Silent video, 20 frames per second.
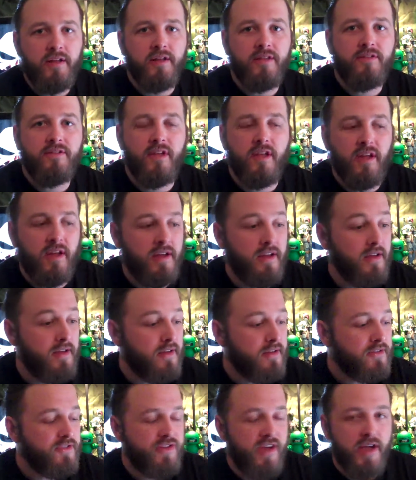It's a
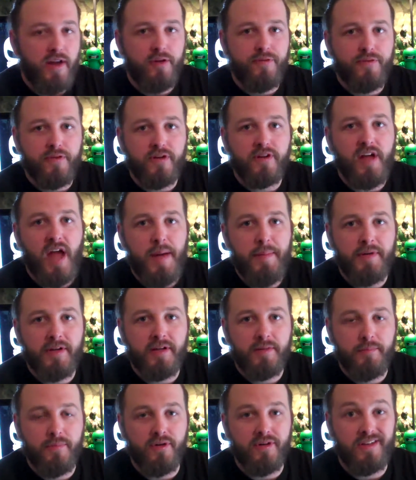channel for
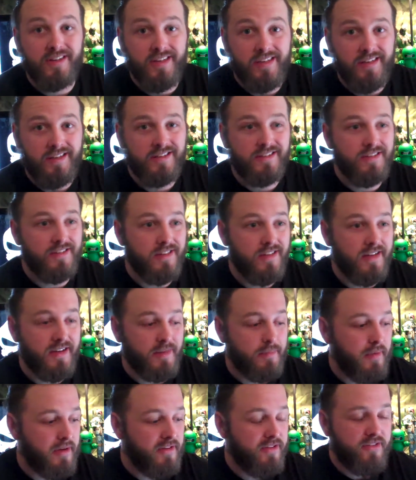comic book geeks
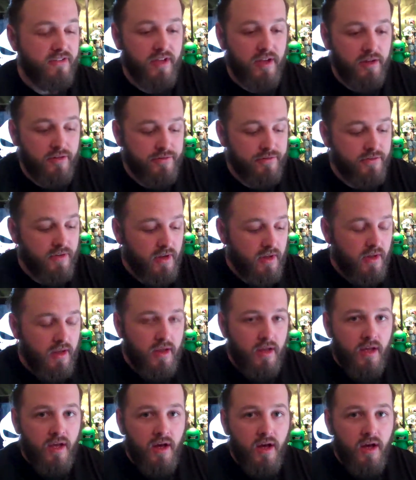like myself.